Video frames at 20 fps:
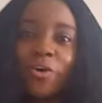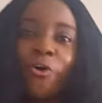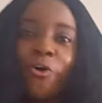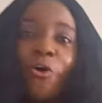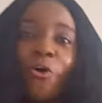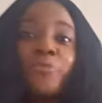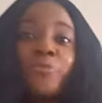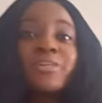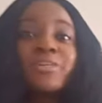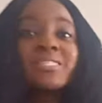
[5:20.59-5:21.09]

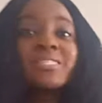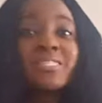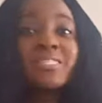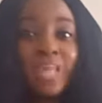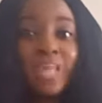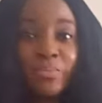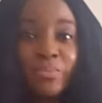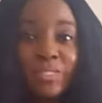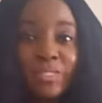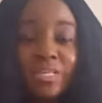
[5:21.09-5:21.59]
or
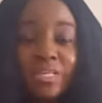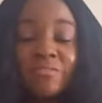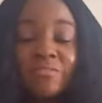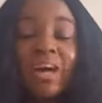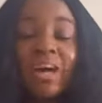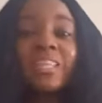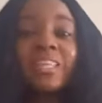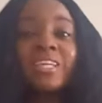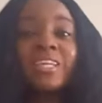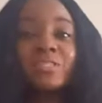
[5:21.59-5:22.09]

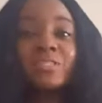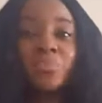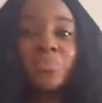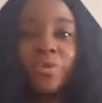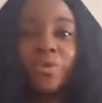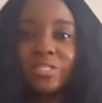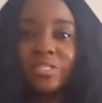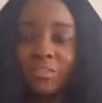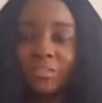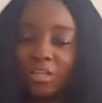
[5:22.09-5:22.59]
receptive and
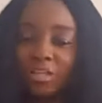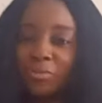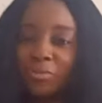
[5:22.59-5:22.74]
expressive.